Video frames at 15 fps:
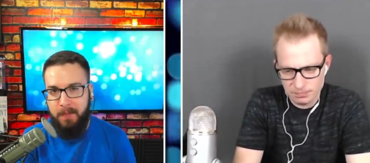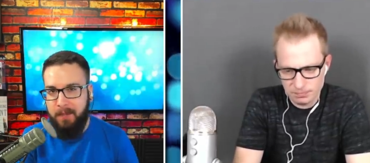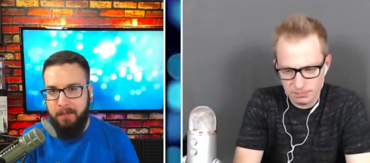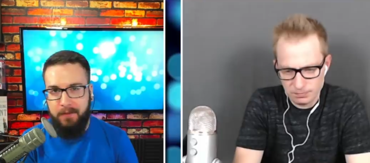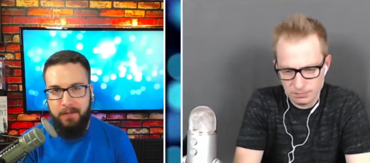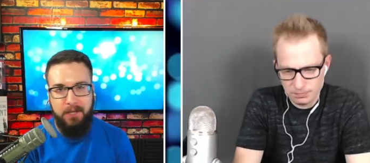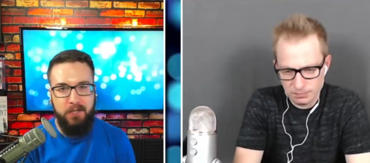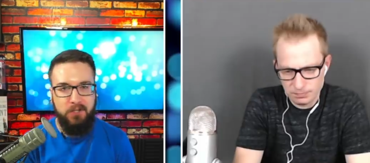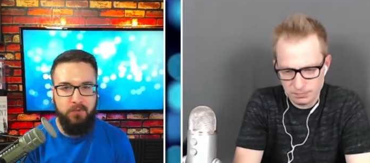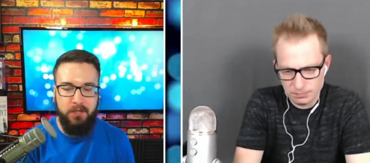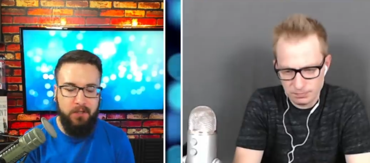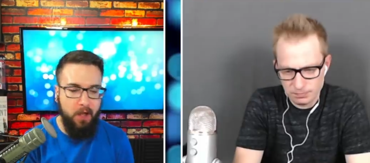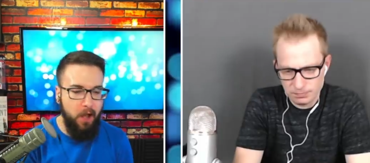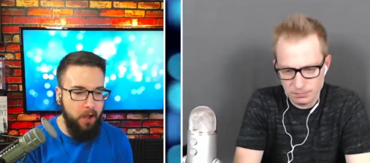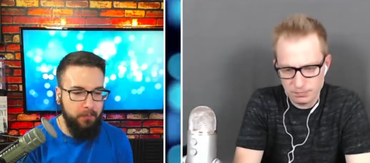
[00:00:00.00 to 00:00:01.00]
Speaker 1: the industry.
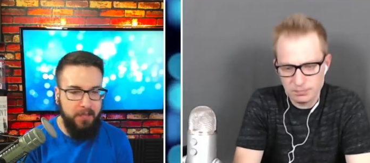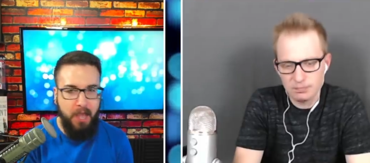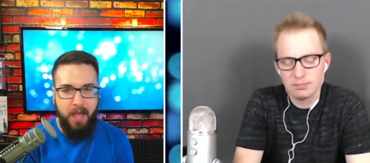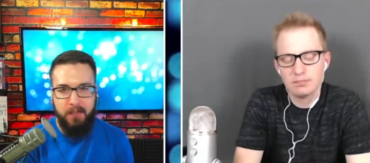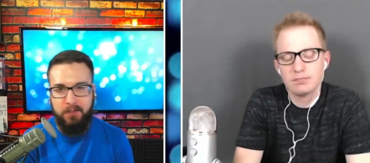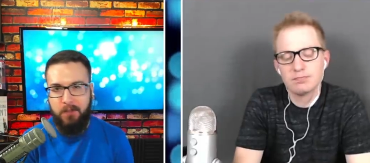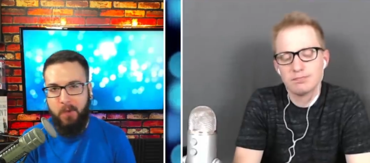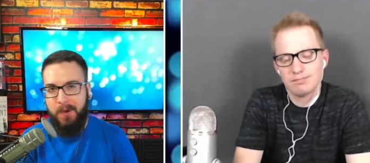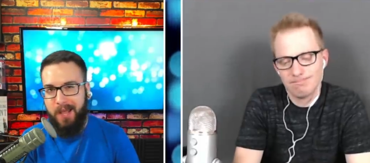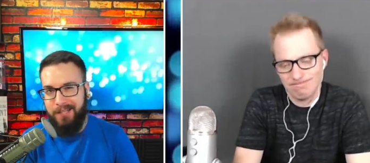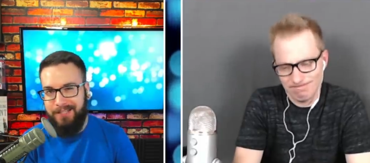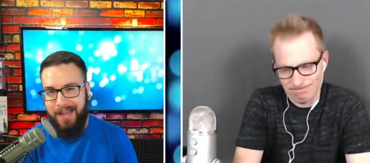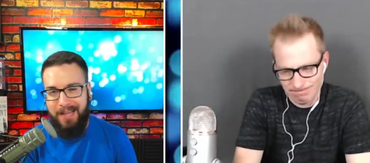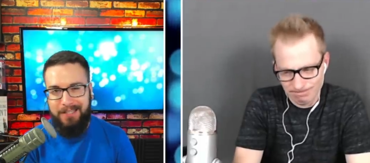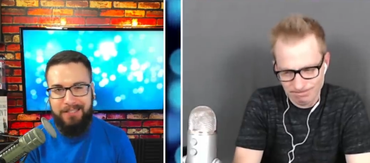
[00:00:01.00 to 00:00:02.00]
Comcast donates,
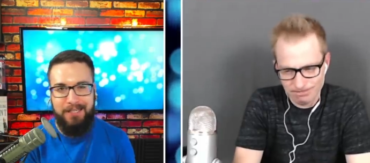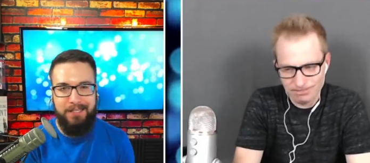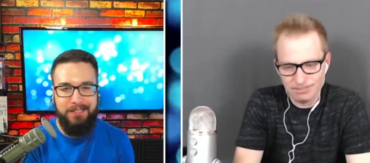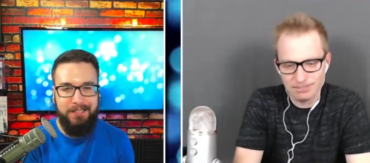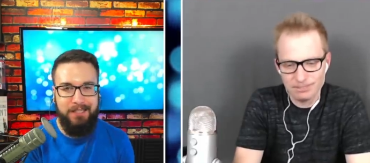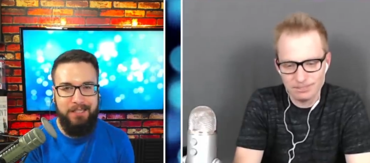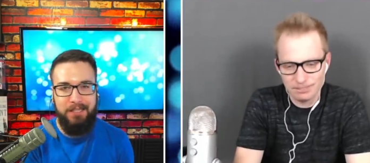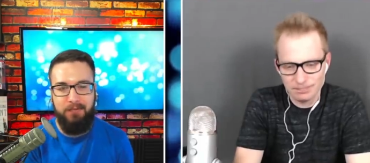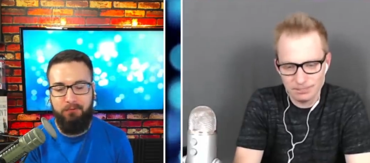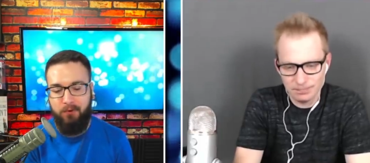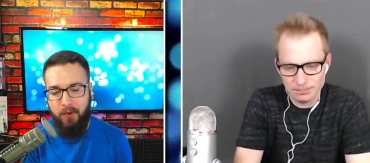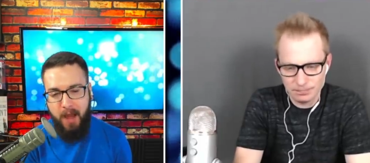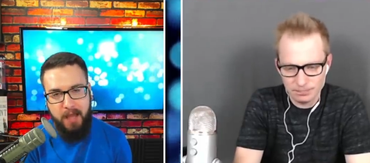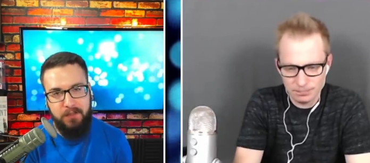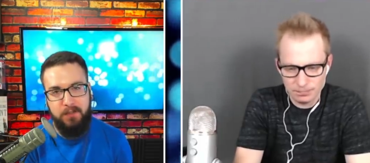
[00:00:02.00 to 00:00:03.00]
AT&T,
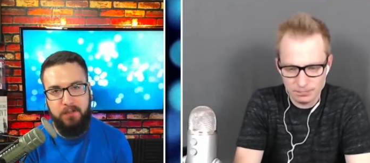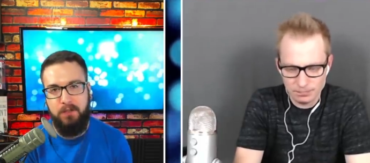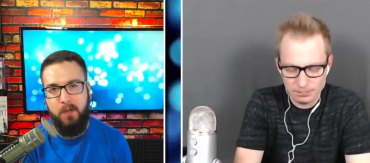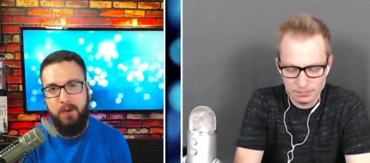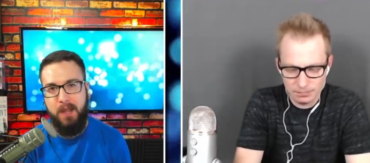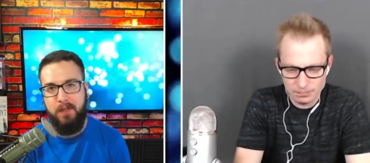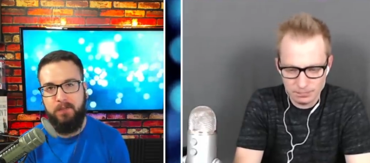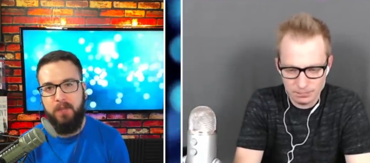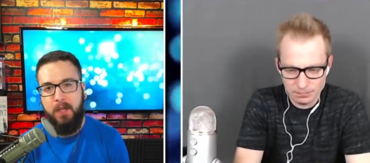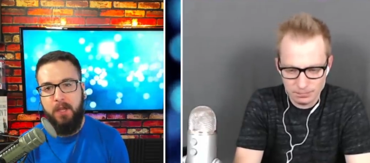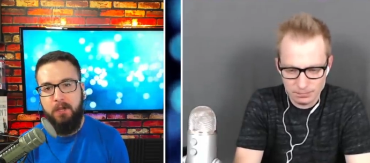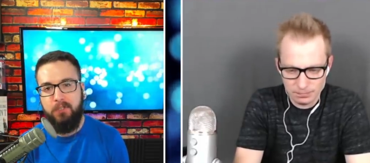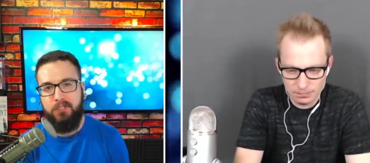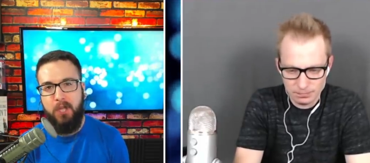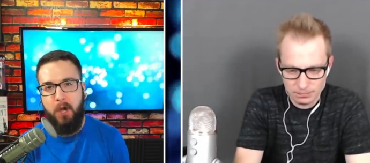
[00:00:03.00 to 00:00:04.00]
Verizon donates.
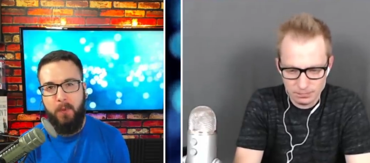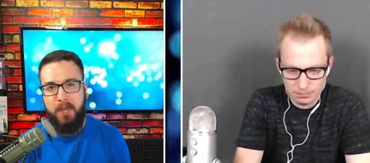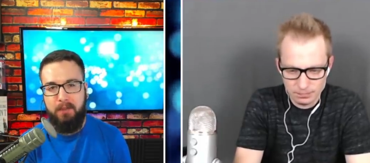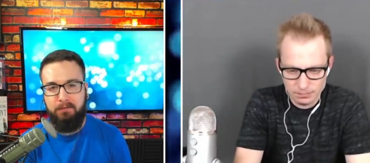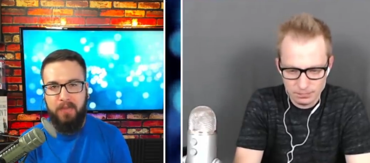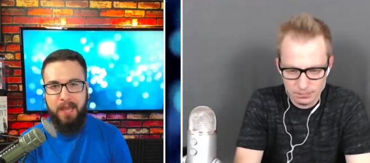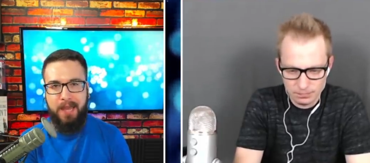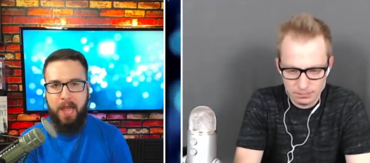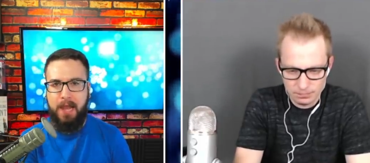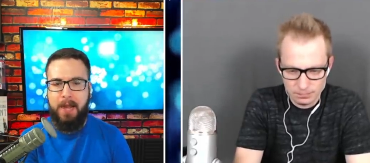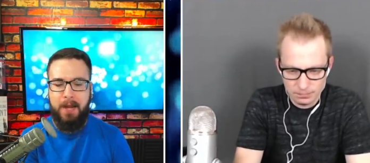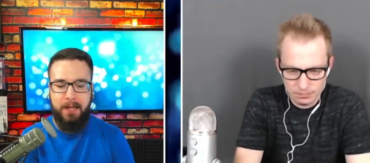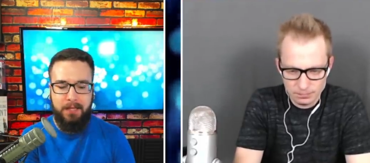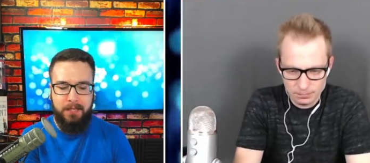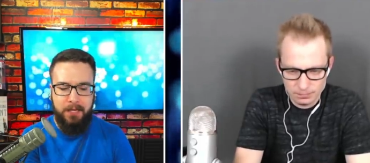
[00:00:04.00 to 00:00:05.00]
So if they can,
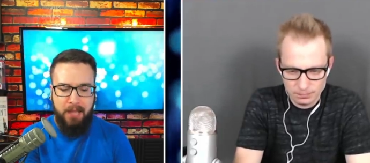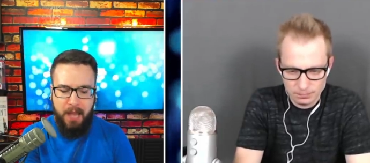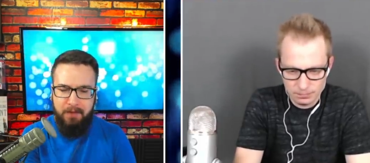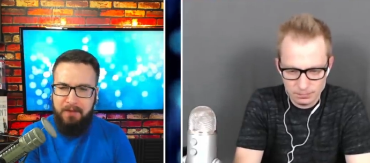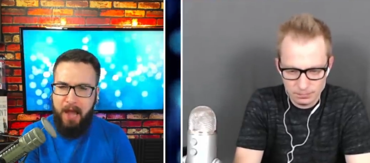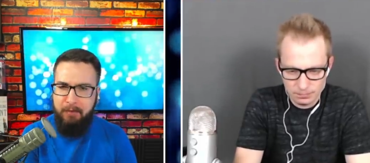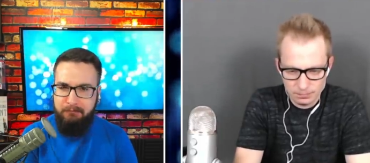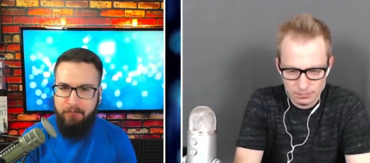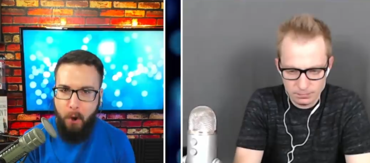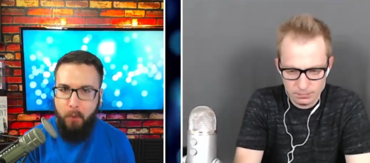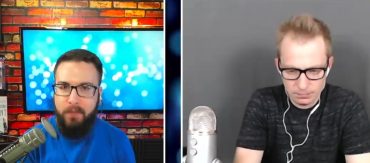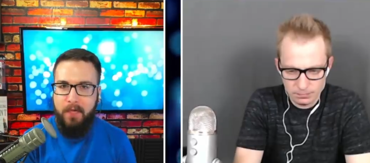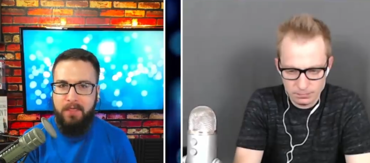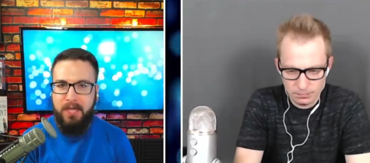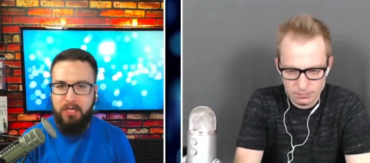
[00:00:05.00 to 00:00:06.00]
can kind of not vote,
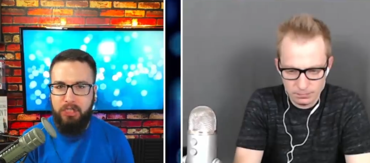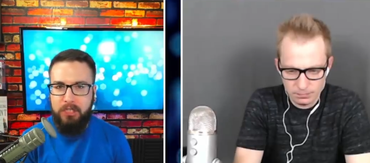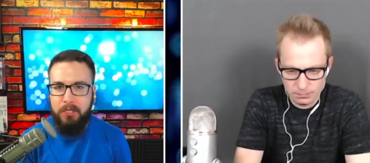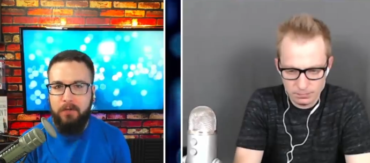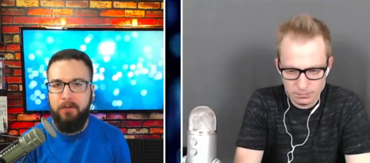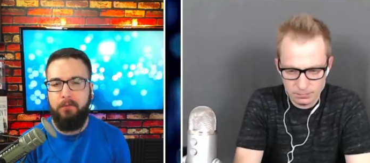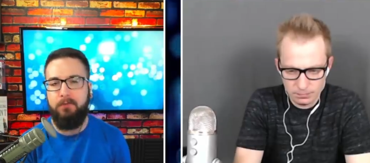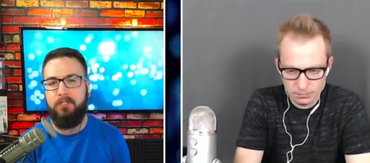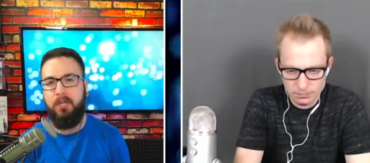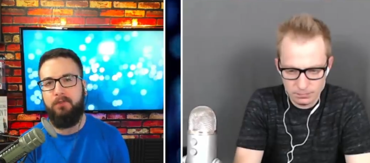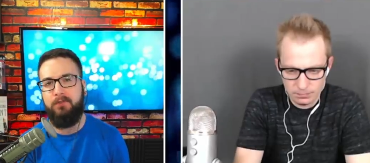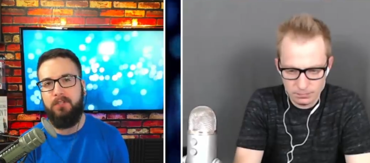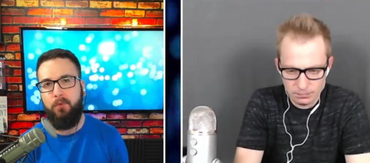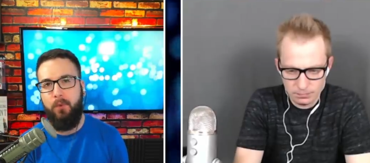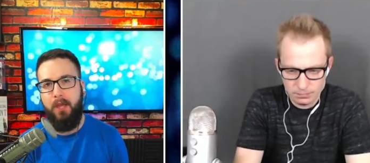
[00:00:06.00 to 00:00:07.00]
then they shield themselves
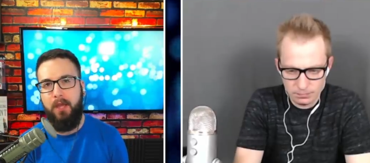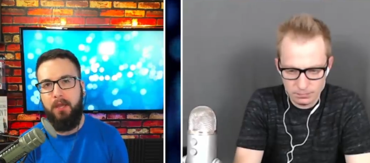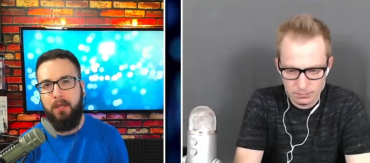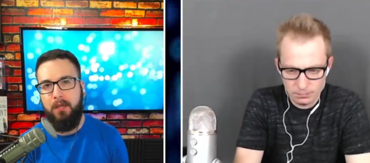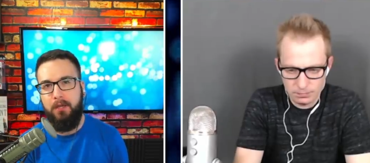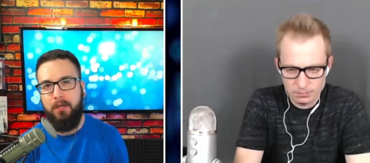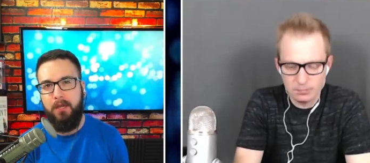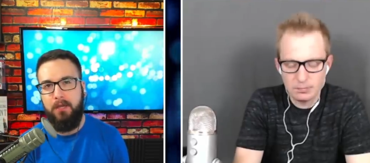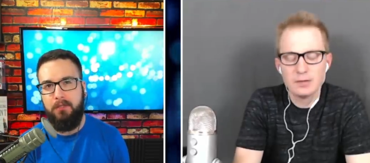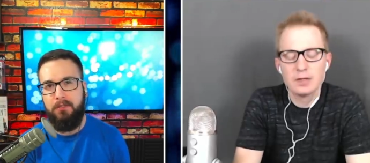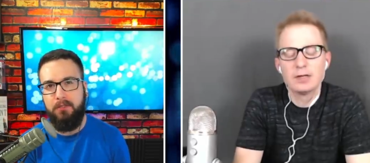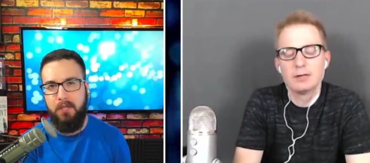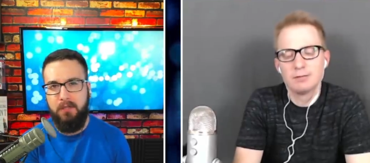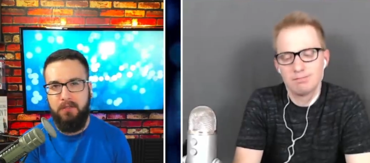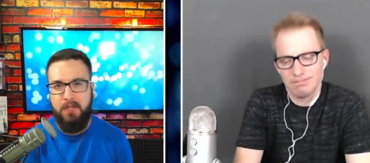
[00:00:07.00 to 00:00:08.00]
in a way. Is
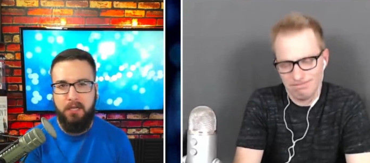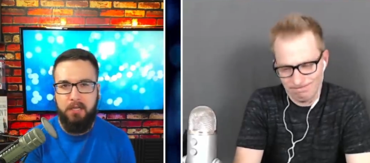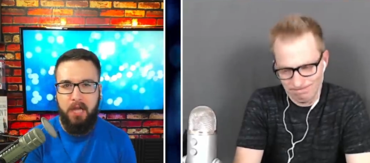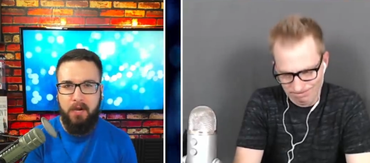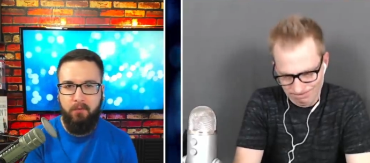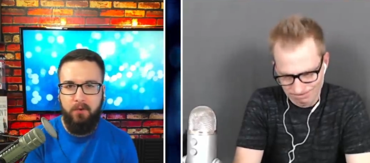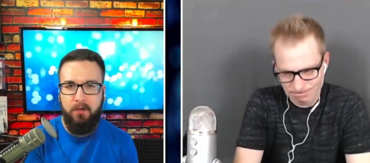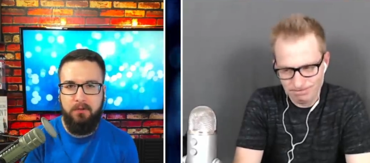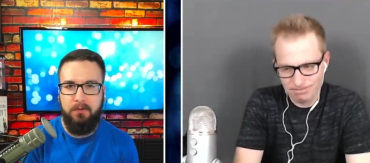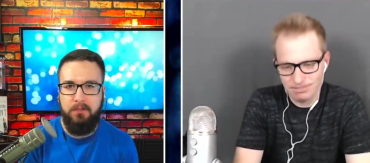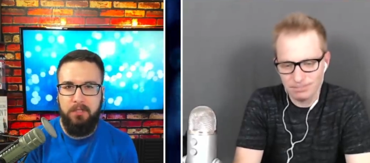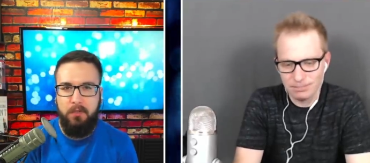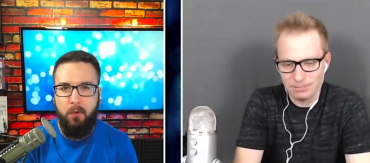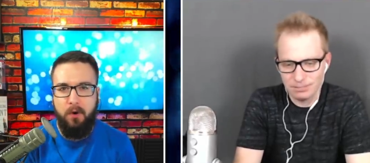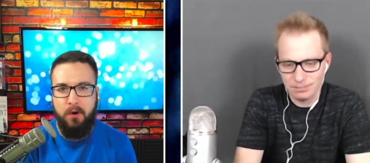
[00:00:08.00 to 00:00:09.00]
is that kind of what you
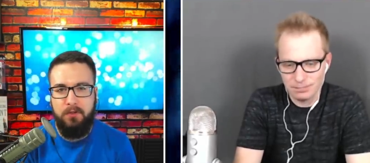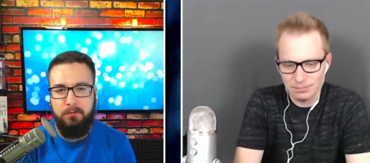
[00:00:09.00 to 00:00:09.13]
see, or is